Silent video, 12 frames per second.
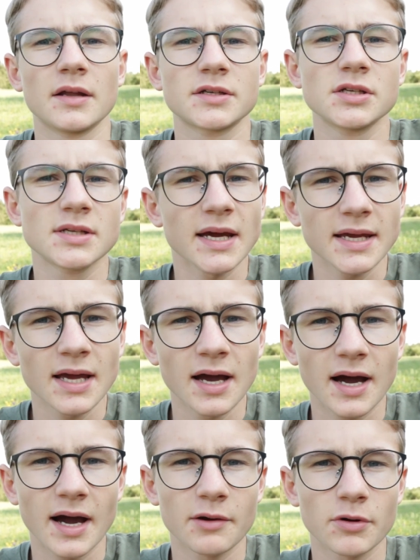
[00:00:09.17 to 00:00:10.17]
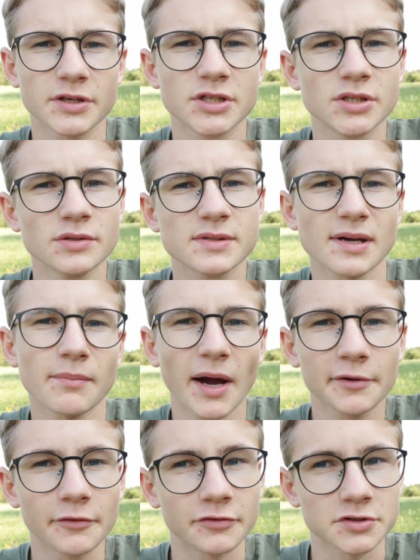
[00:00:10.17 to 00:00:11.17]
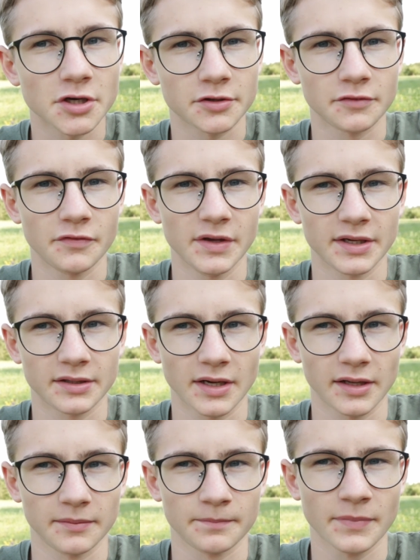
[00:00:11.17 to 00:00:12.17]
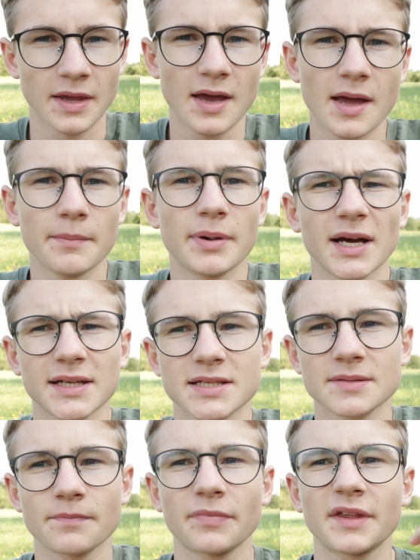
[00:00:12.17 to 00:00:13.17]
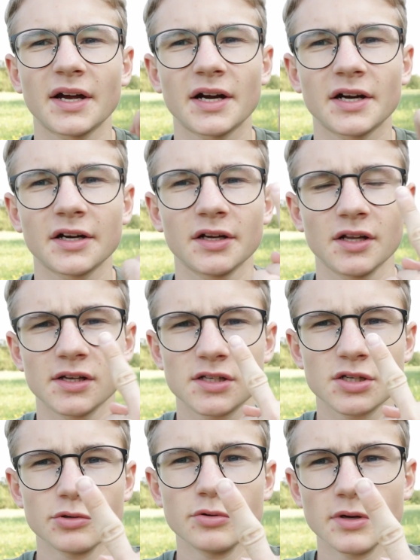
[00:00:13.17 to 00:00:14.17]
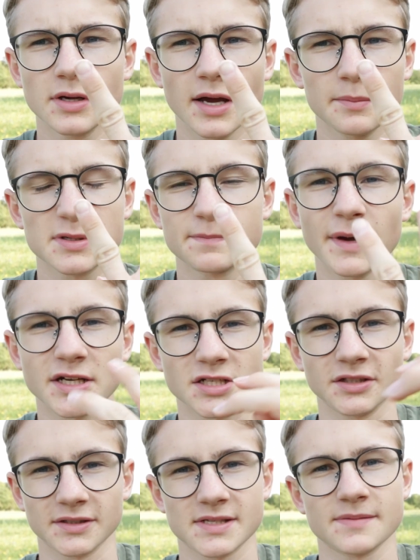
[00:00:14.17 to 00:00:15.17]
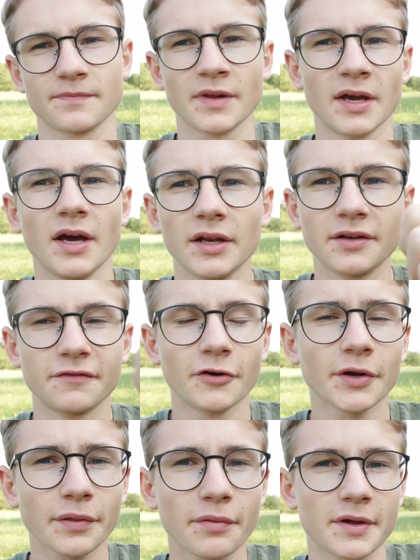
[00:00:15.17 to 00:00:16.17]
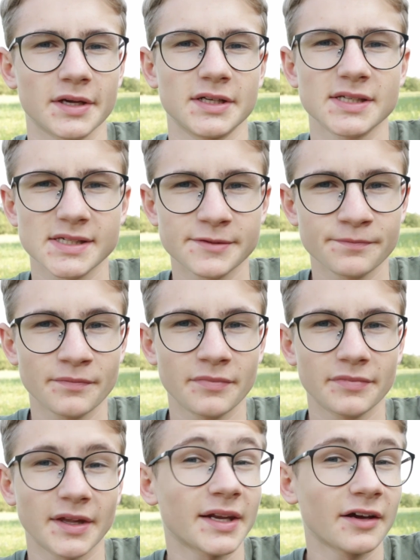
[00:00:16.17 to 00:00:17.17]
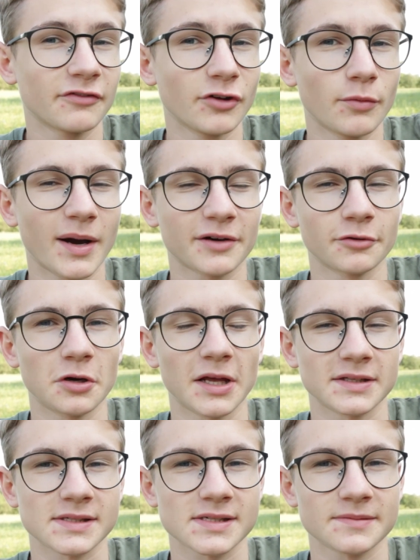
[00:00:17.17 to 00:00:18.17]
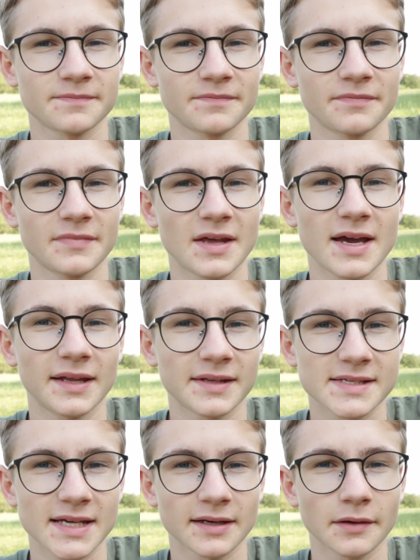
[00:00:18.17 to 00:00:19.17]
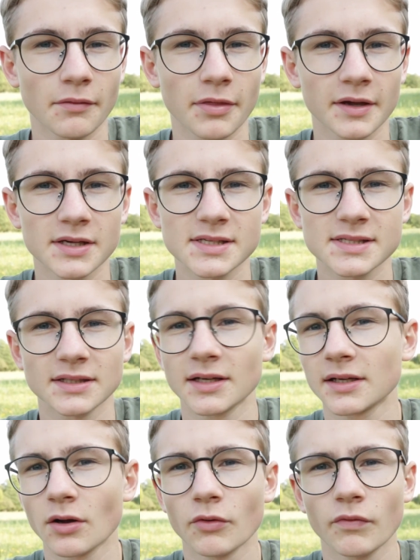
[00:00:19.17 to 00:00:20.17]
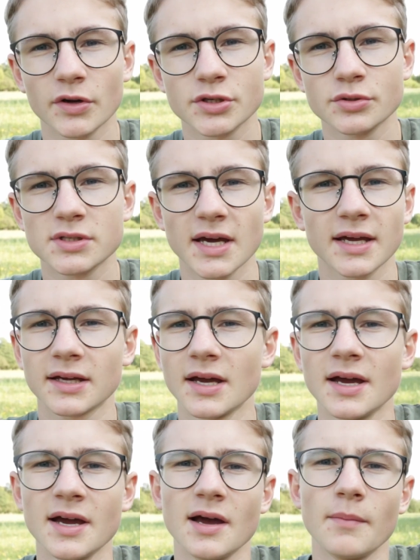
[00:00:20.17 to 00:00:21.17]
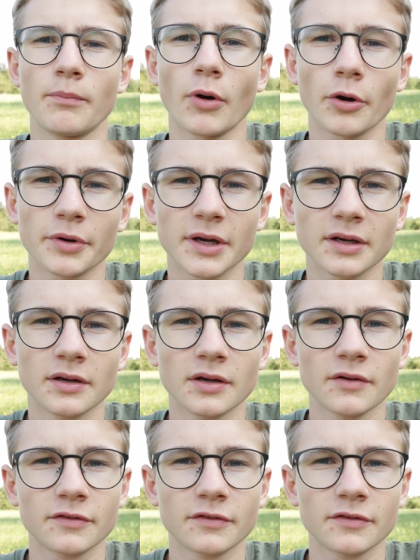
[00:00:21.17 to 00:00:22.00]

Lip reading: Today I want to do some macro photography again, but there are two specials. The first thing is that I have no macro lens, and the second thing is that I don't want to take boring